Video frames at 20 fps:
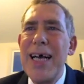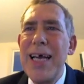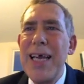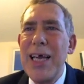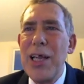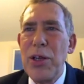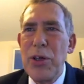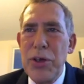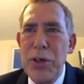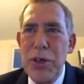
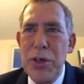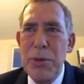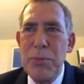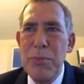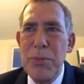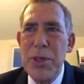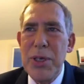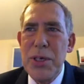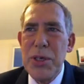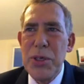in London.
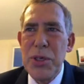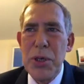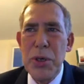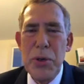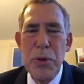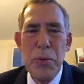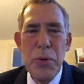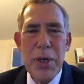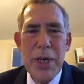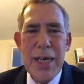
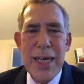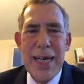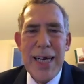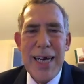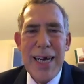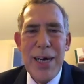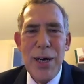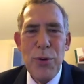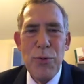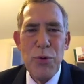So
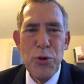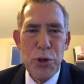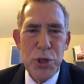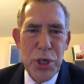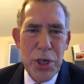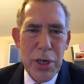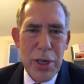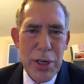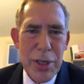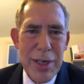
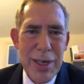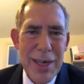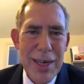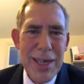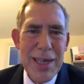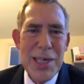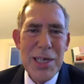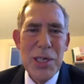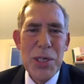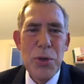unfortunately,
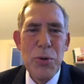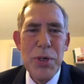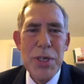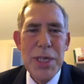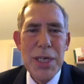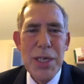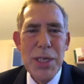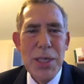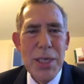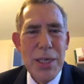it is
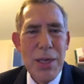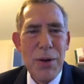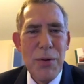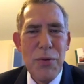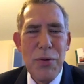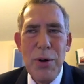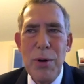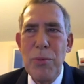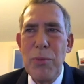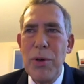greetings
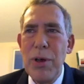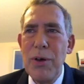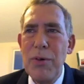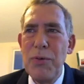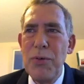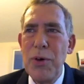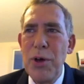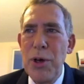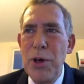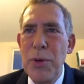from
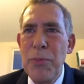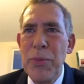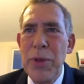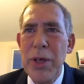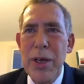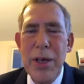afar